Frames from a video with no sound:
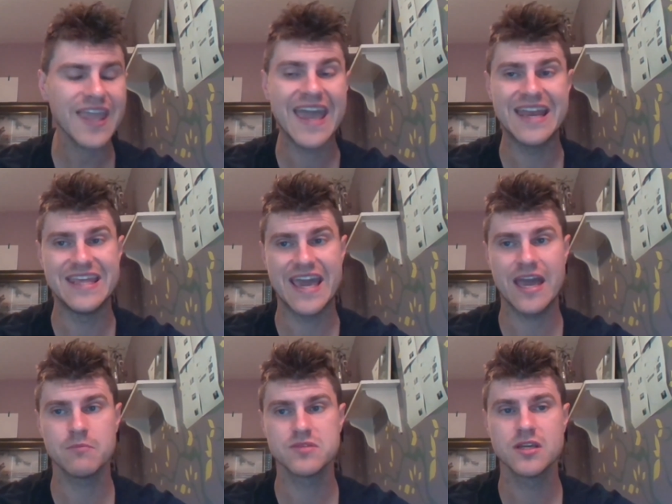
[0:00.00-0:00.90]
and
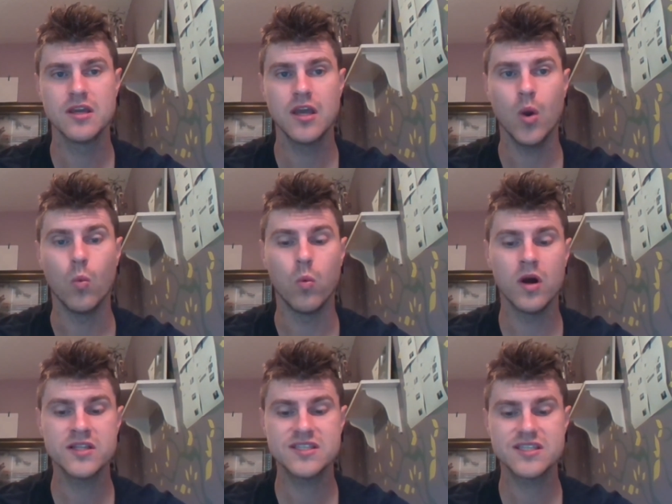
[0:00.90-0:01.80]
yams
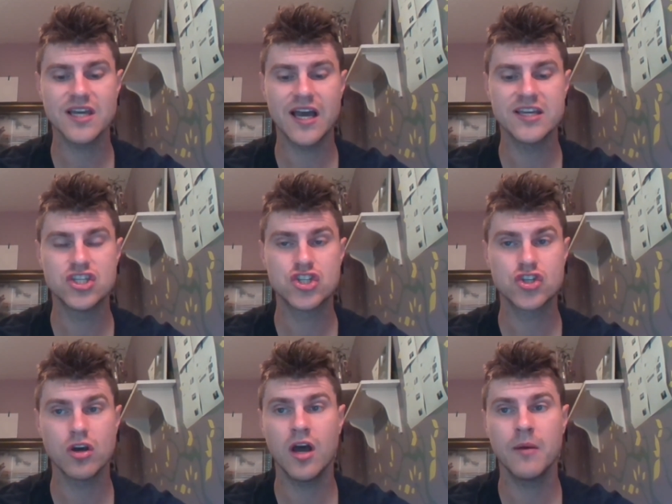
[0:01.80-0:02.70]
once I
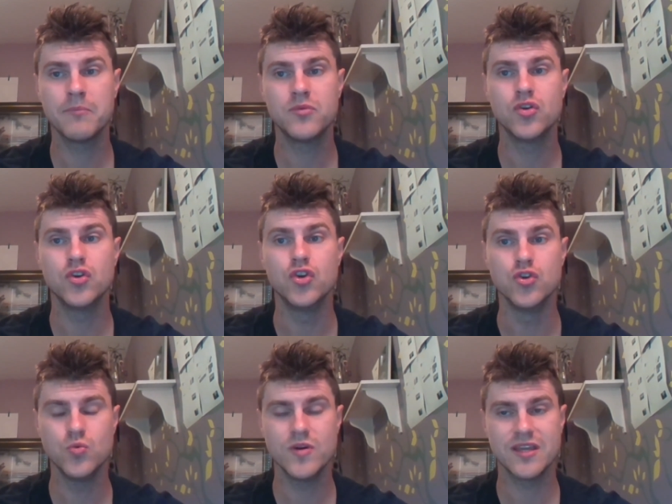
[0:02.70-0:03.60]
stopped
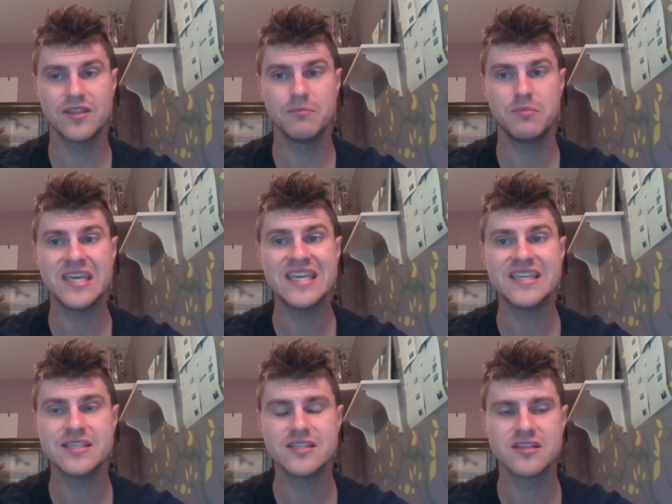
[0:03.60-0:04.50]
doing the
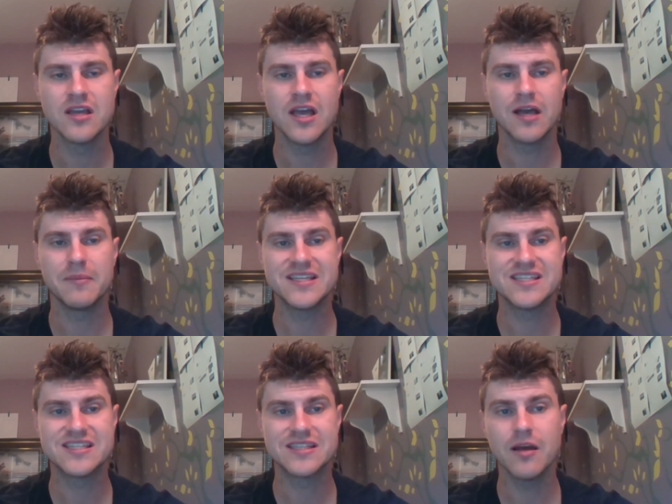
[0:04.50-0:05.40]
peas, my
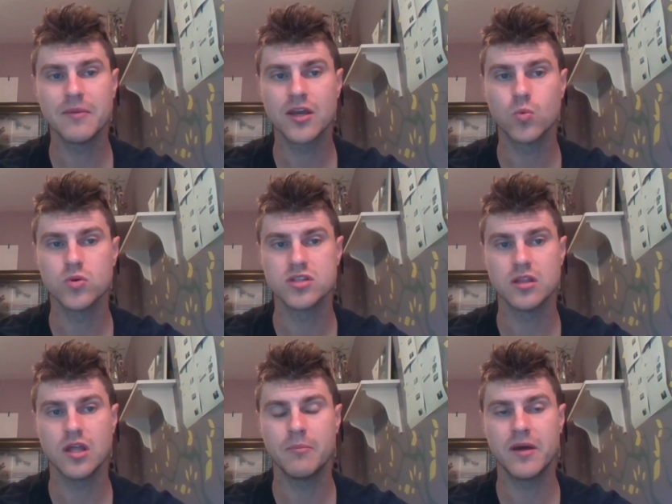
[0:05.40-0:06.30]
stomach was a
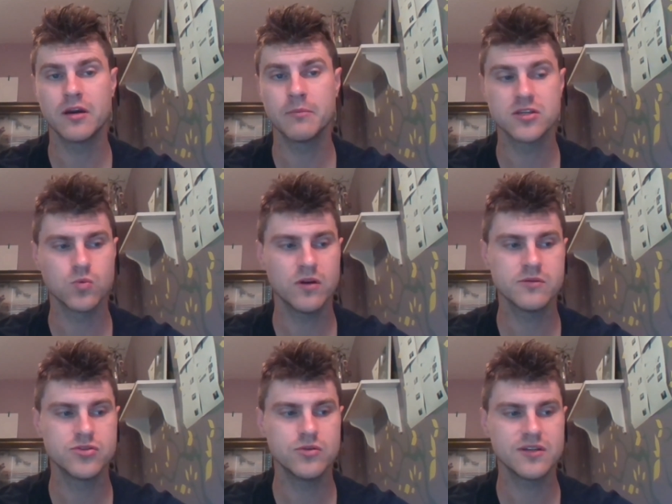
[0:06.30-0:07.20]
lot better because what I
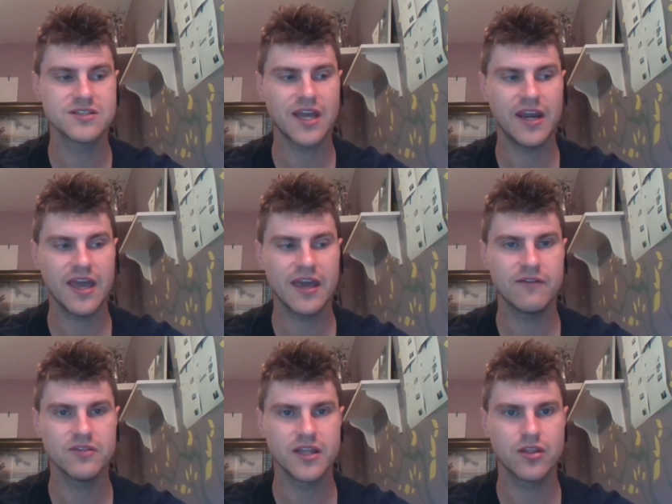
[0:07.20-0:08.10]
was doing is I'd
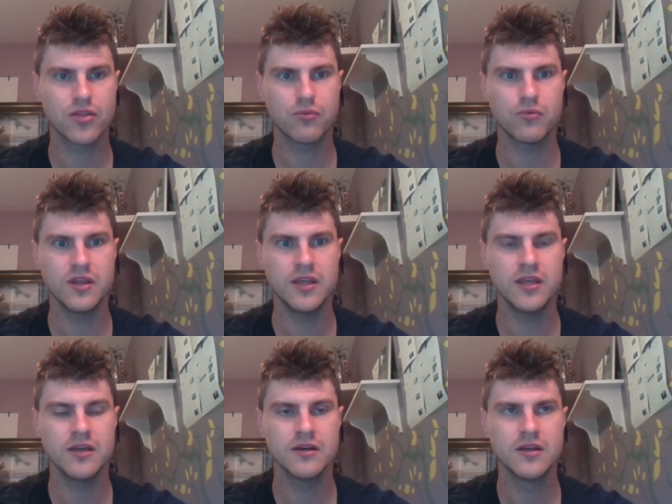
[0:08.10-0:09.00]
have like
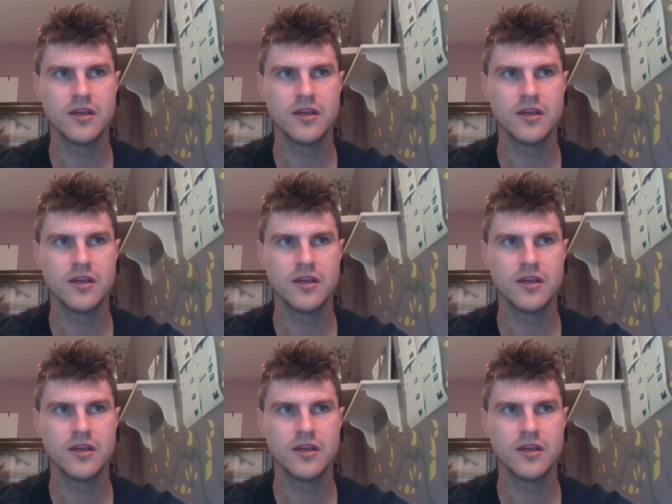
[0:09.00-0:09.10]
three